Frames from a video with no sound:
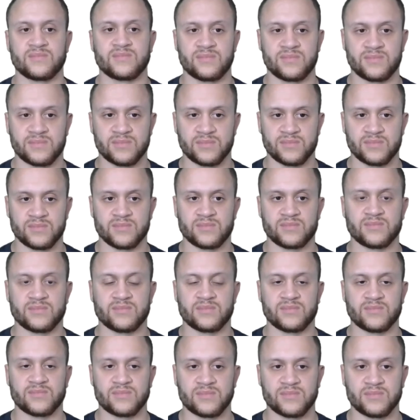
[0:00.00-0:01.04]

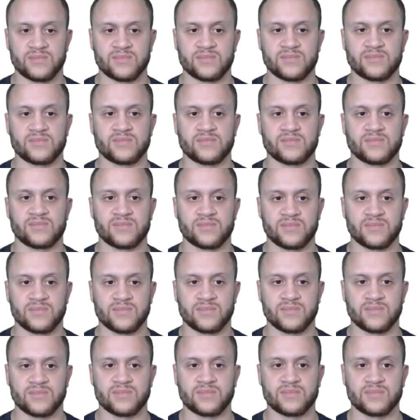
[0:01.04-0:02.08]

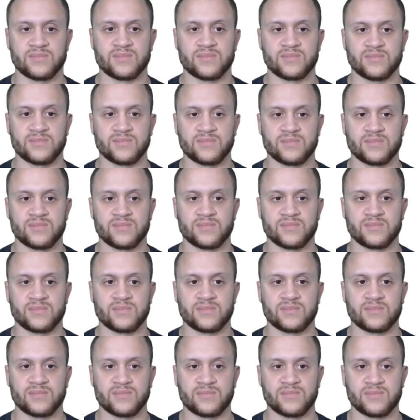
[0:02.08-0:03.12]

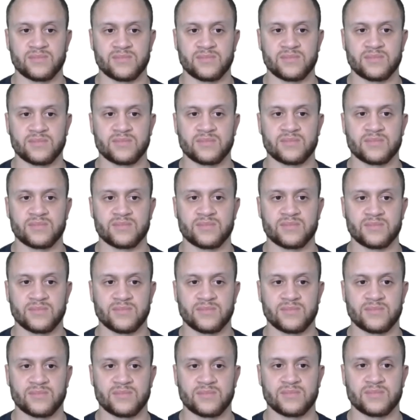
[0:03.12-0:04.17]

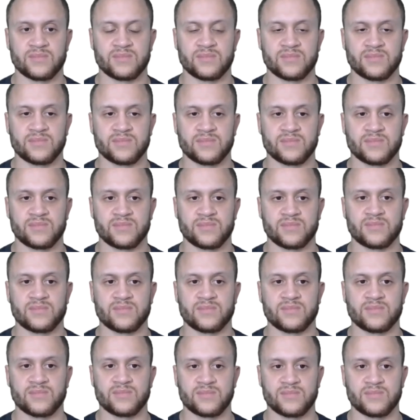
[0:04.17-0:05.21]

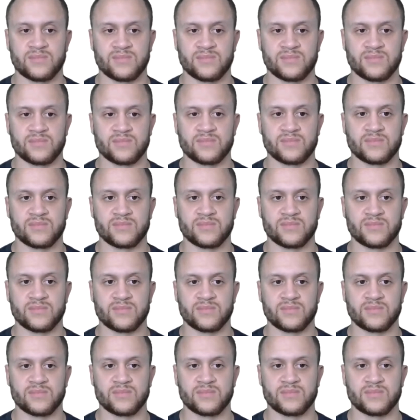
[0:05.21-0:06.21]
(silent)